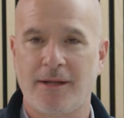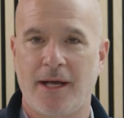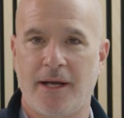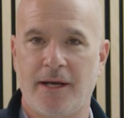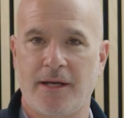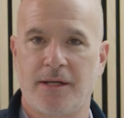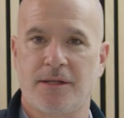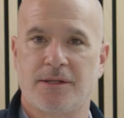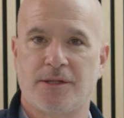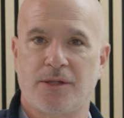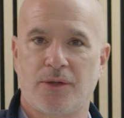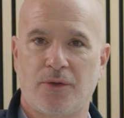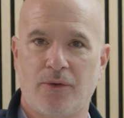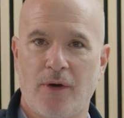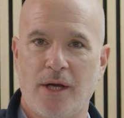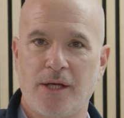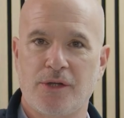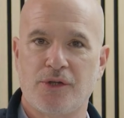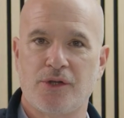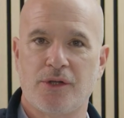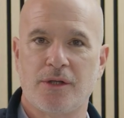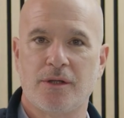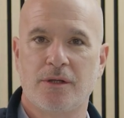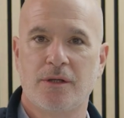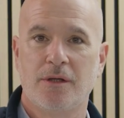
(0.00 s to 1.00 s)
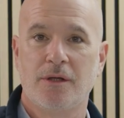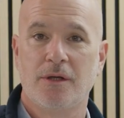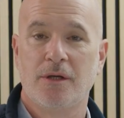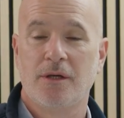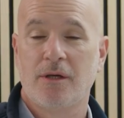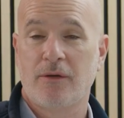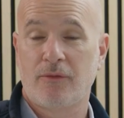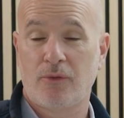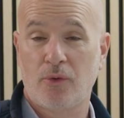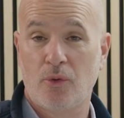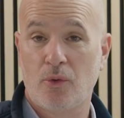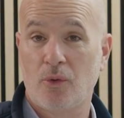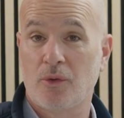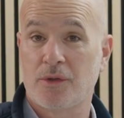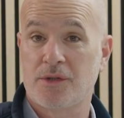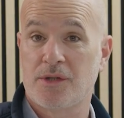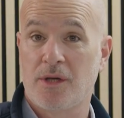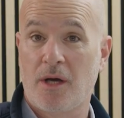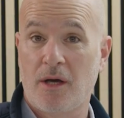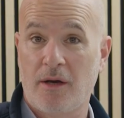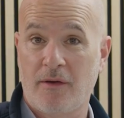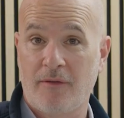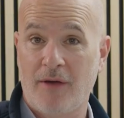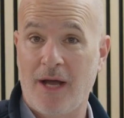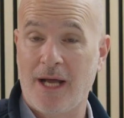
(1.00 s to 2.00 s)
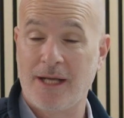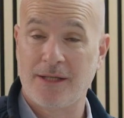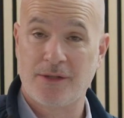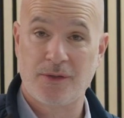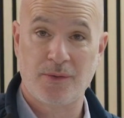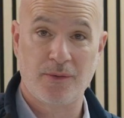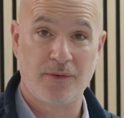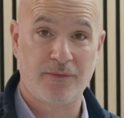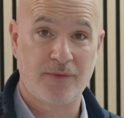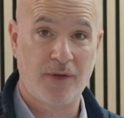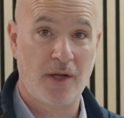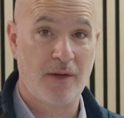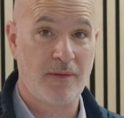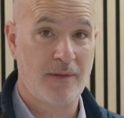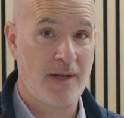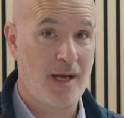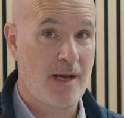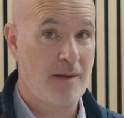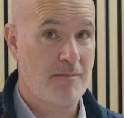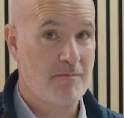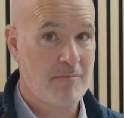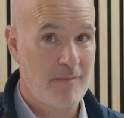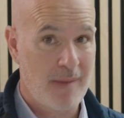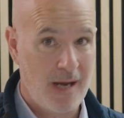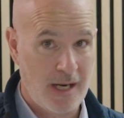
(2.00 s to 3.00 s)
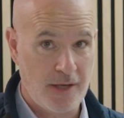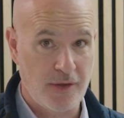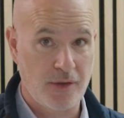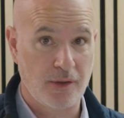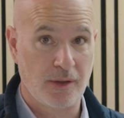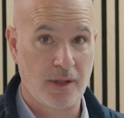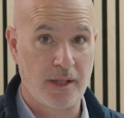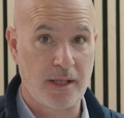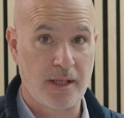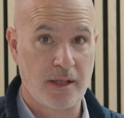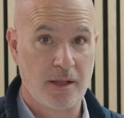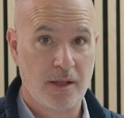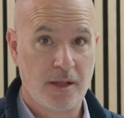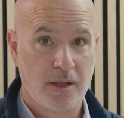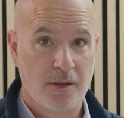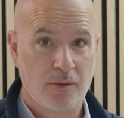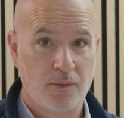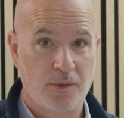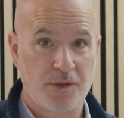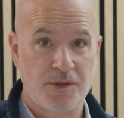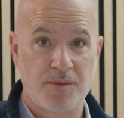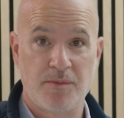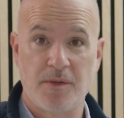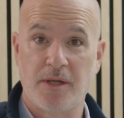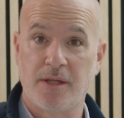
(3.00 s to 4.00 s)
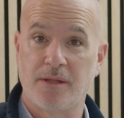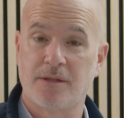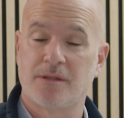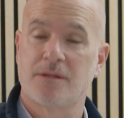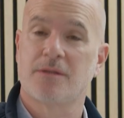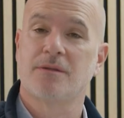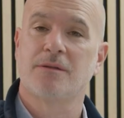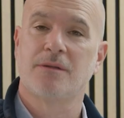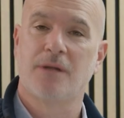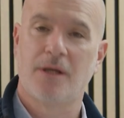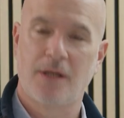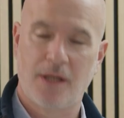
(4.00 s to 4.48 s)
that integration, of course, I'd have had to have done that manually, which means,